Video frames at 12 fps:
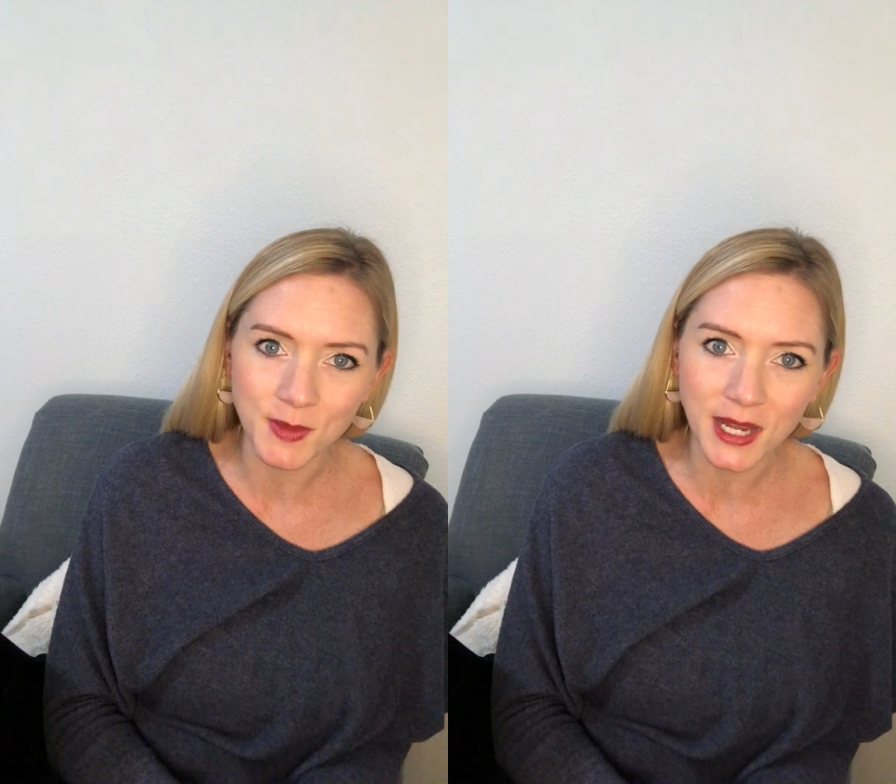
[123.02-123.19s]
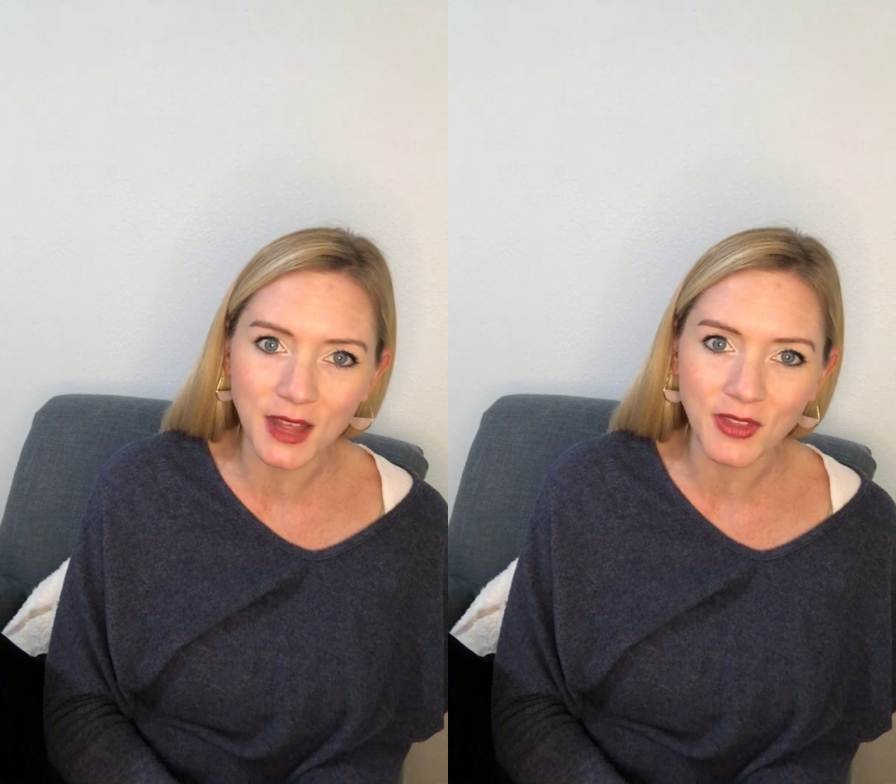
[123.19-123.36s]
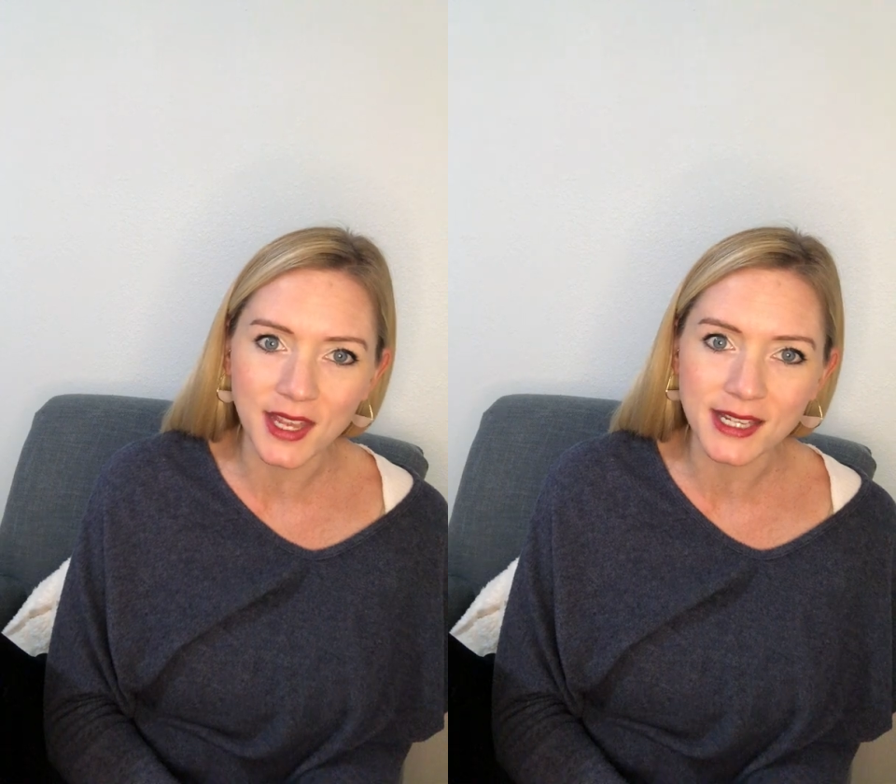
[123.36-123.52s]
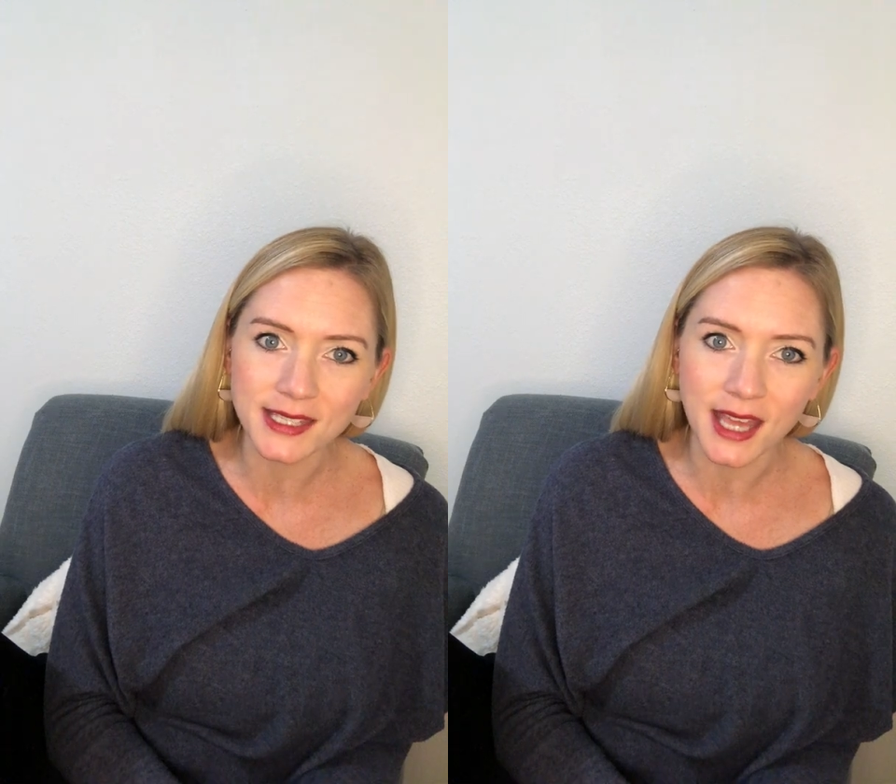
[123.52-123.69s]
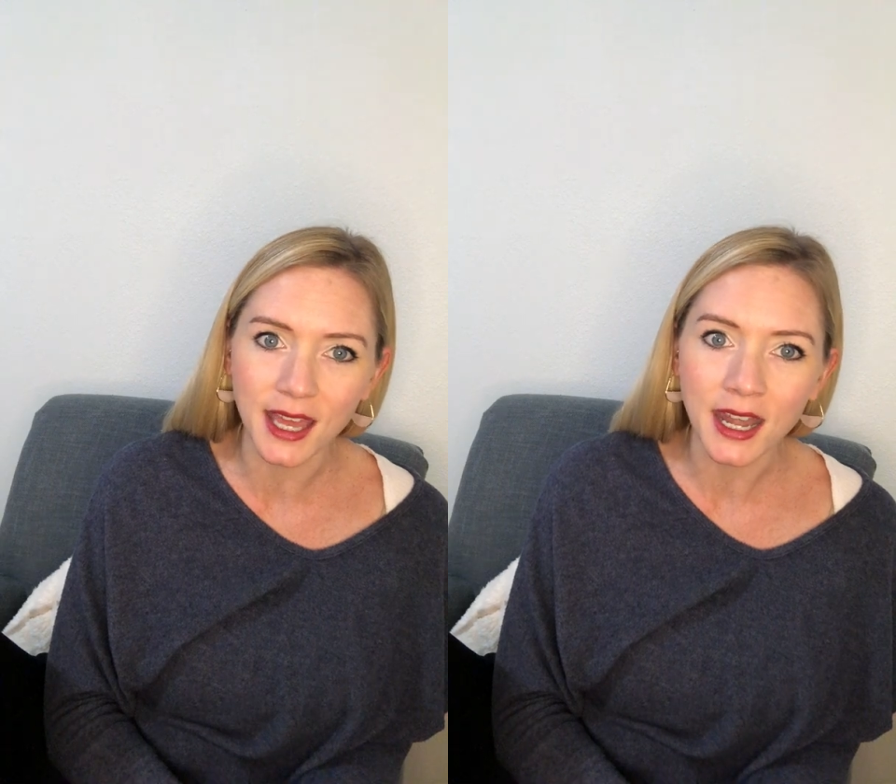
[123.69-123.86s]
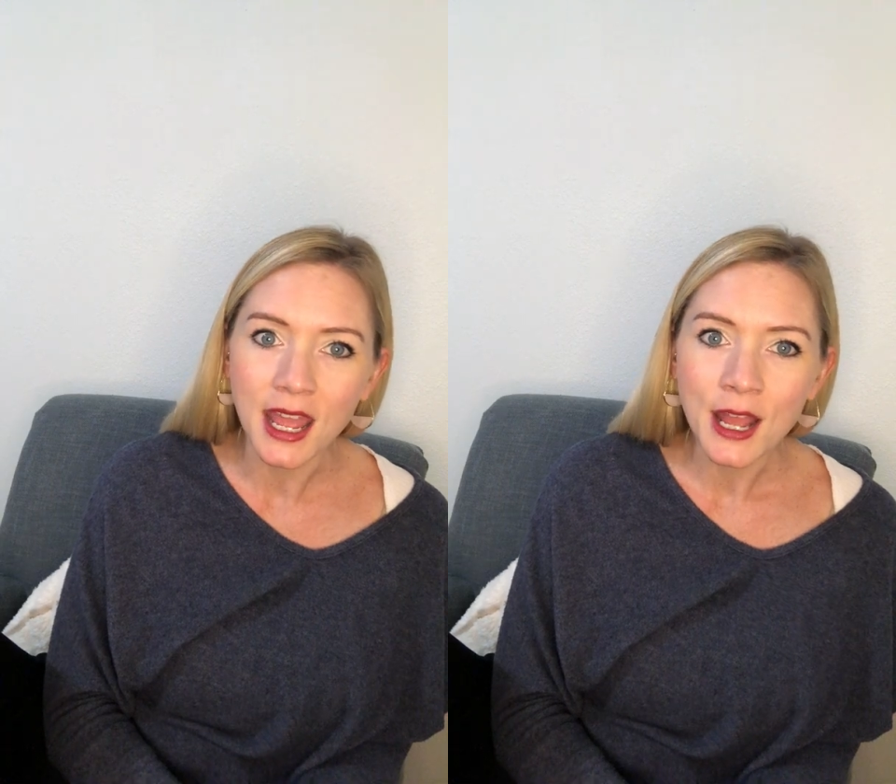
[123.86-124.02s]
meaning things
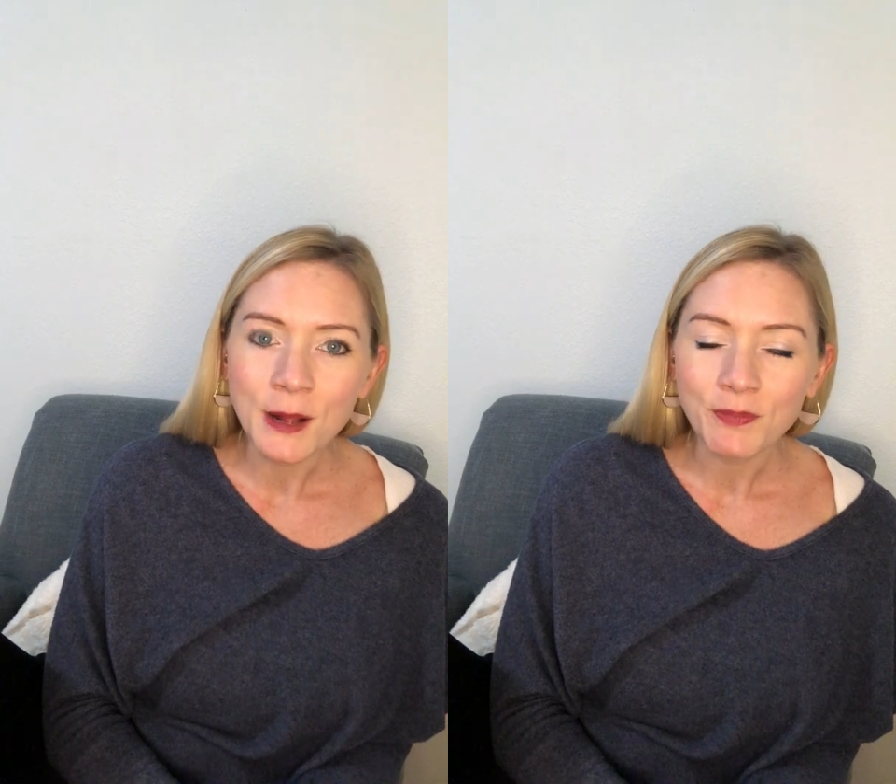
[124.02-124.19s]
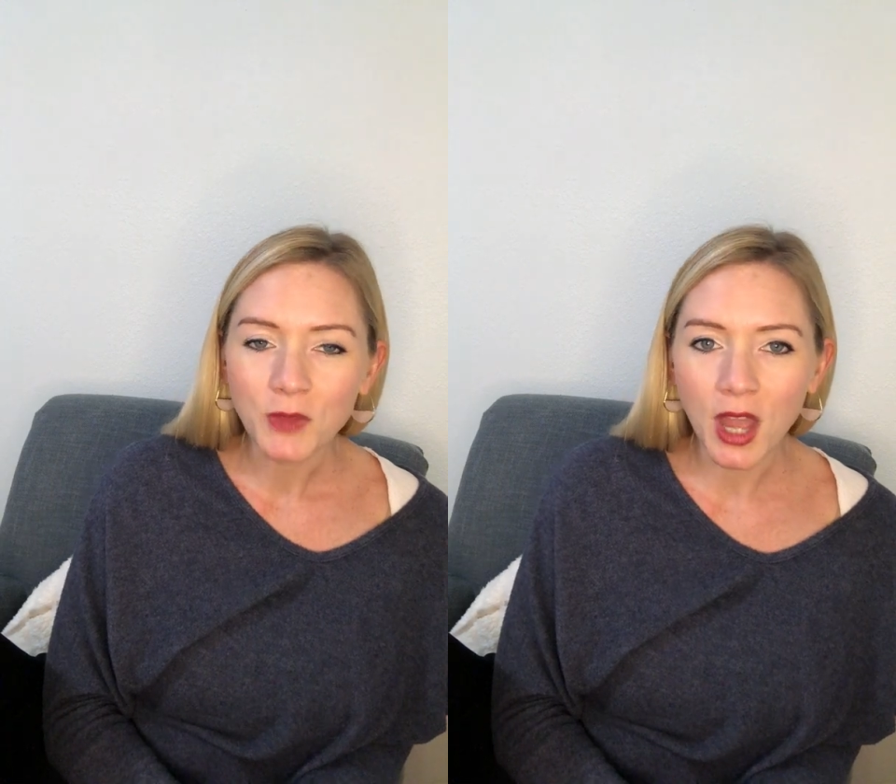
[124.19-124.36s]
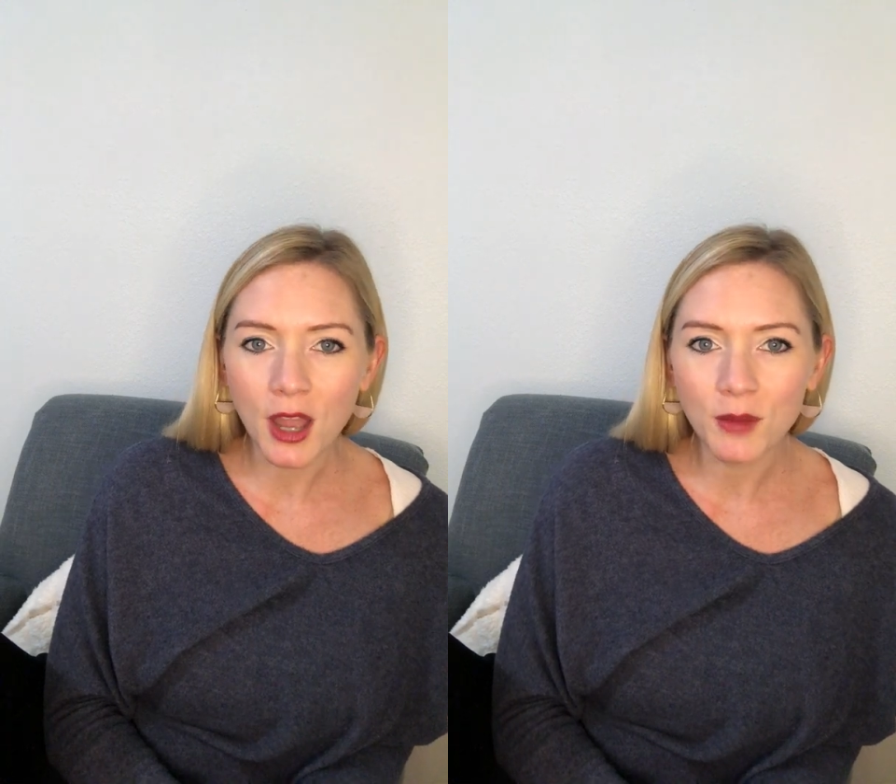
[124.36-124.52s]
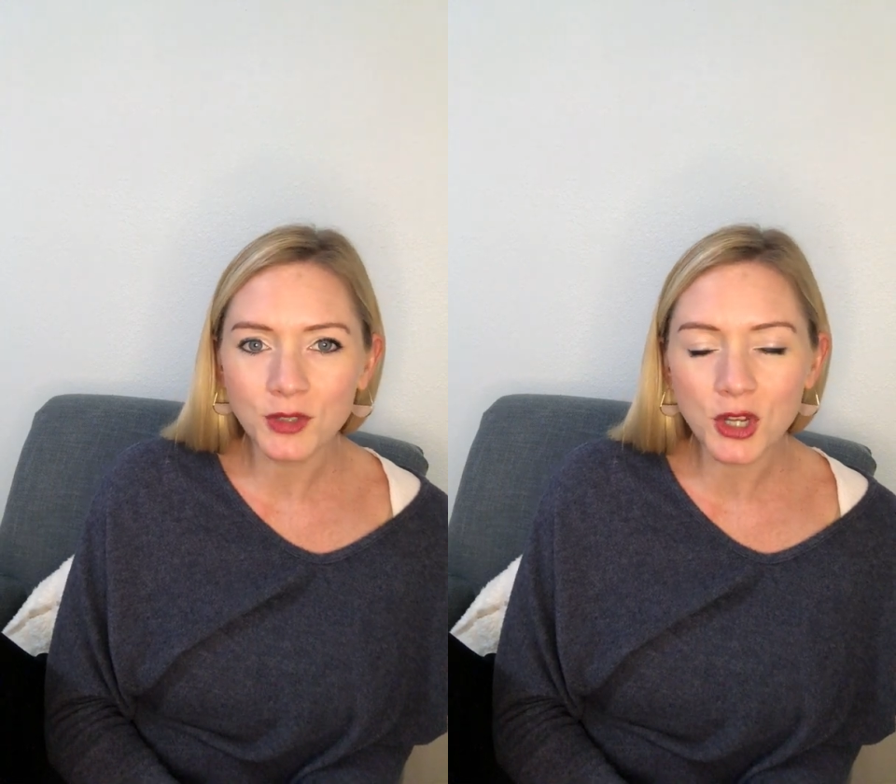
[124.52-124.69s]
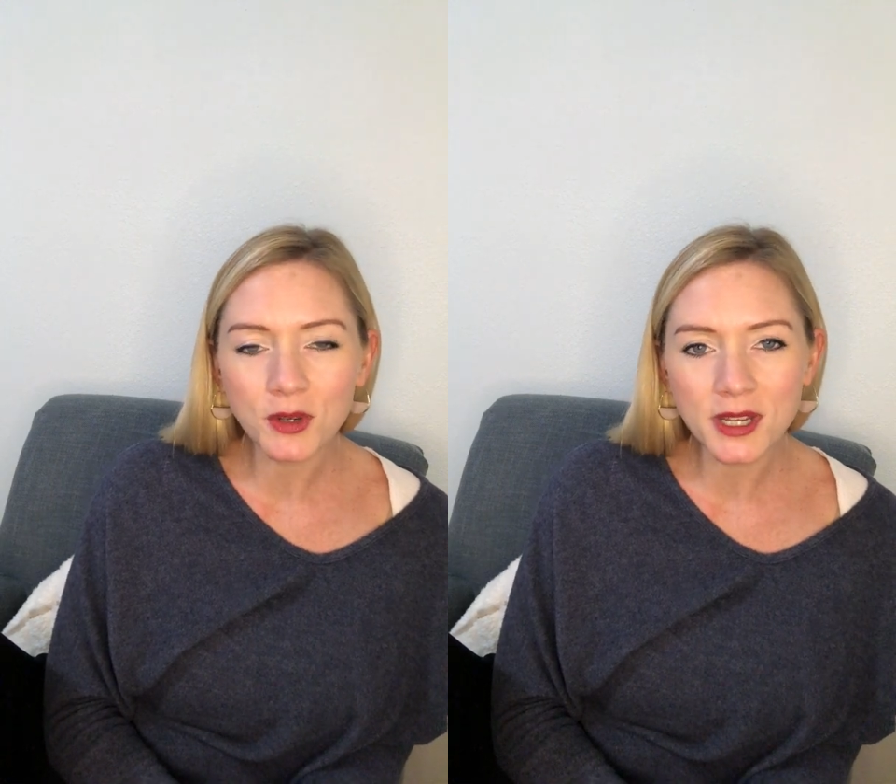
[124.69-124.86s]
that don't